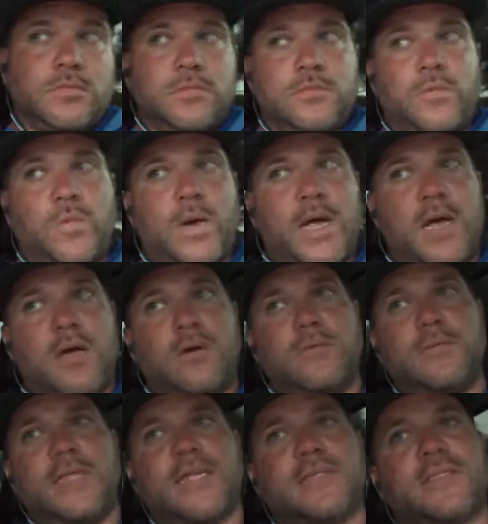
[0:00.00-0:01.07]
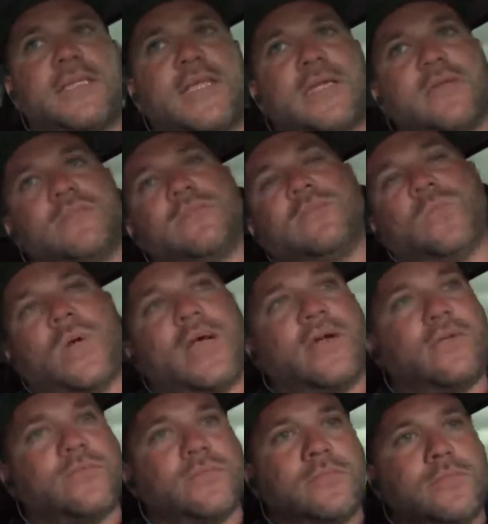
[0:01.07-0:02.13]
Wow, that's like, wow.
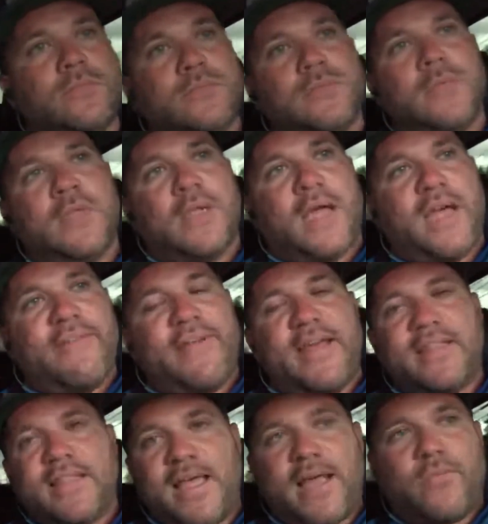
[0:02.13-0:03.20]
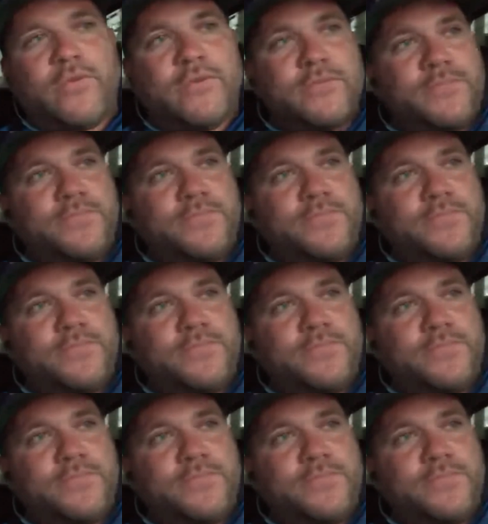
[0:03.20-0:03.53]
I've had that one,